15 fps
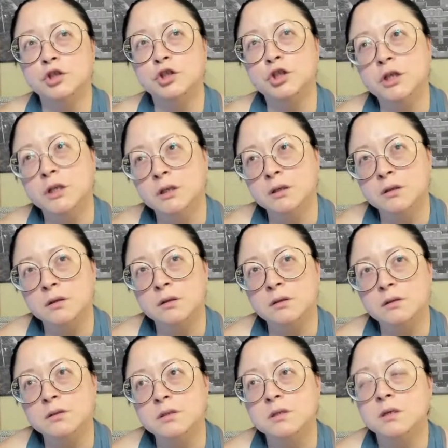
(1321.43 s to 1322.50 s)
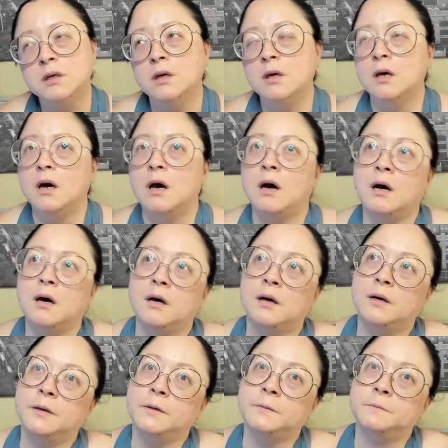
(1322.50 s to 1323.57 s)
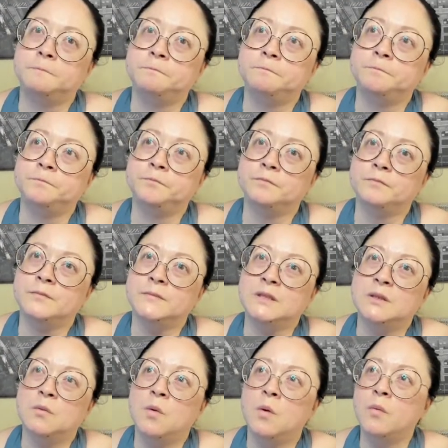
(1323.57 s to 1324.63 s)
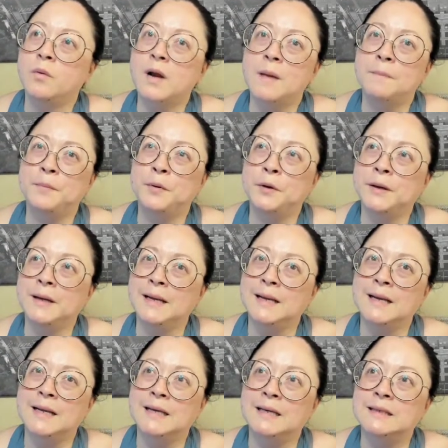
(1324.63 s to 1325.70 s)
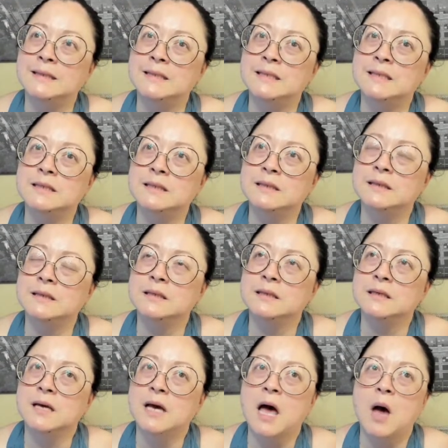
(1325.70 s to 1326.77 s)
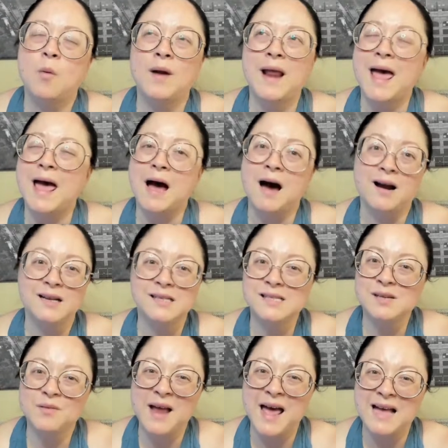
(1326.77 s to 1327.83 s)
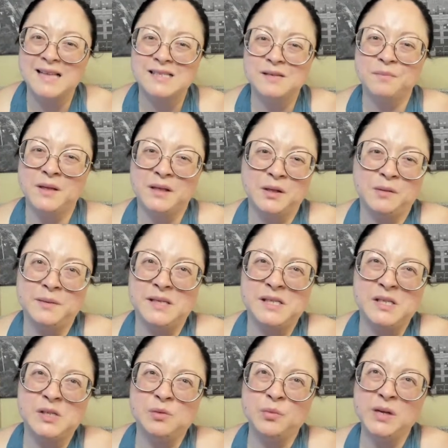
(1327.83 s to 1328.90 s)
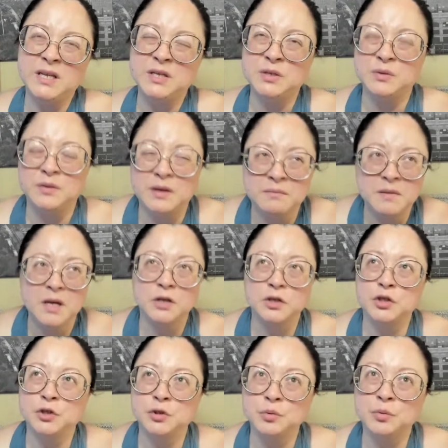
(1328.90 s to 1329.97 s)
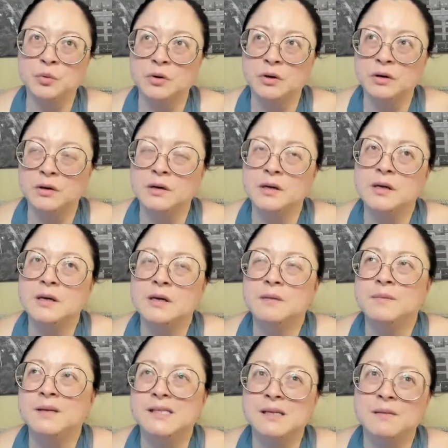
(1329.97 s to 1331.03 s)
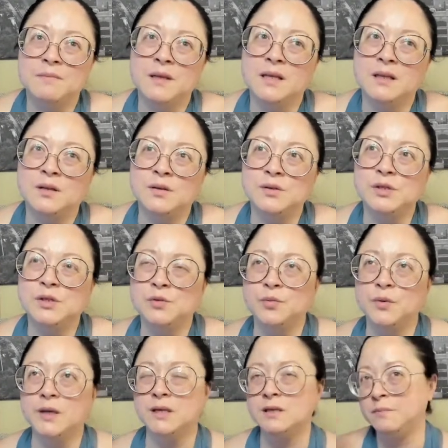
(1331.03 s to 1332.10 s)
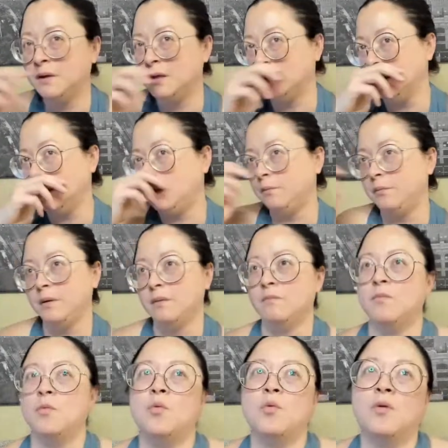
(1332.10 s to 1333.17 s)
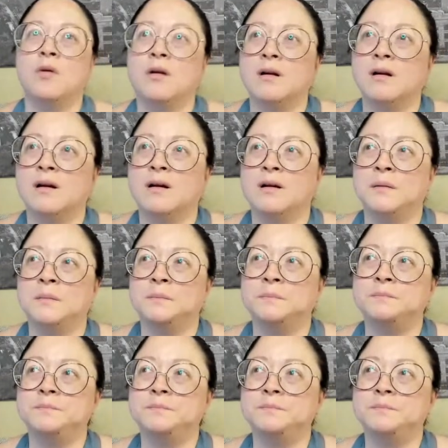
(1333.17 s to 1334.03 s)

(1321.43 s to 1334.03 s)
chilled, um, what would I put in it? I wanna add something a little bit sweet to it, I'm not sure, but something a little sweet to be a little bit more, I